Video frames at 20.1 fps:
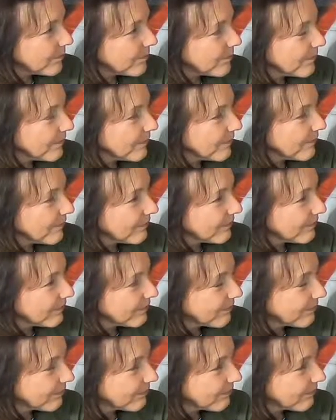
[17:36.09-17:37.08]

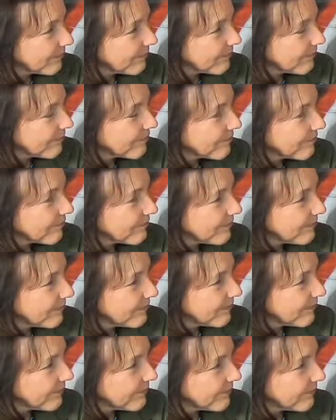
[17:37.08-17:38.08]

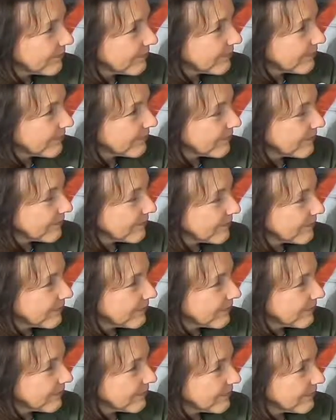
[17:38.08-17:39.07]

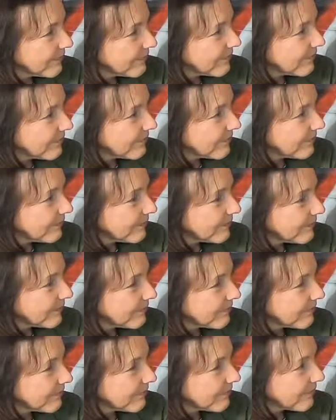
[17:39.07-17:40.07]

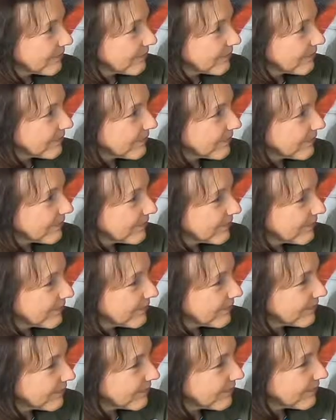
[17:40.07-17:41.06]

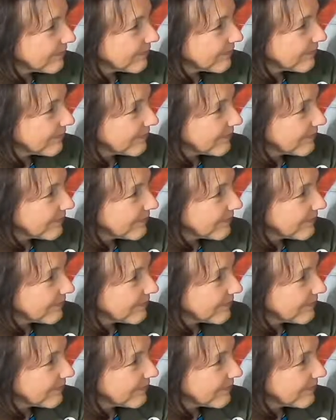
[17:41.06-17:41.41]
[no speech]